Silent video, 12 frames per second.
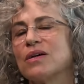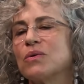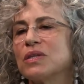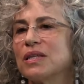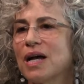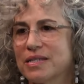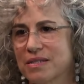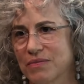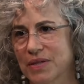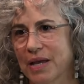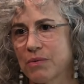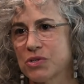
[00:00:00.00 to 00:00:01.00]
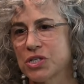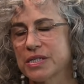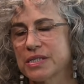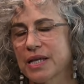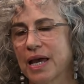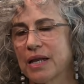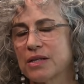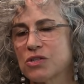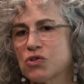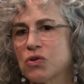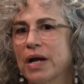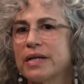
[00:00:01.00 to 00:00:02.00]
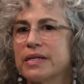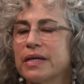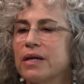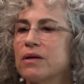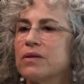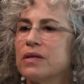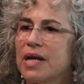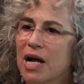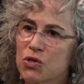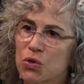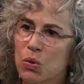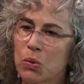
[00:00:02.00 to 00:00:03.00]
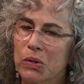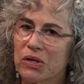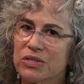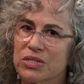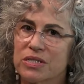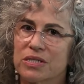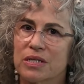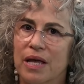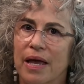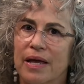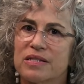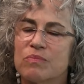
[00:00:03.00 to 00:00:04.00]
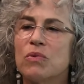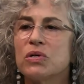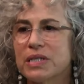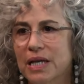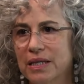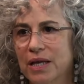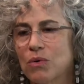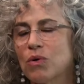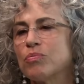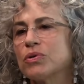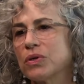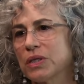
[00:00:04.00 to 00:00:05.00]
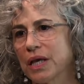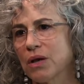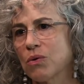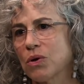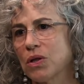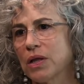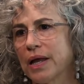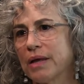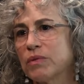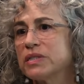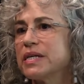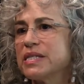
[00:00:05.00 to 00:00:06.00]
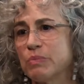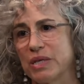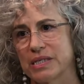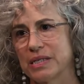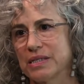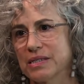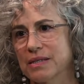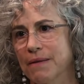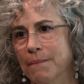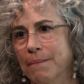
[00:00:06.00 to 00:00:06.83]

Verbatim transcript: with lots of languages, and it's trying to hear the natural world. Just it's multilingual, plurilingual, and multi-species.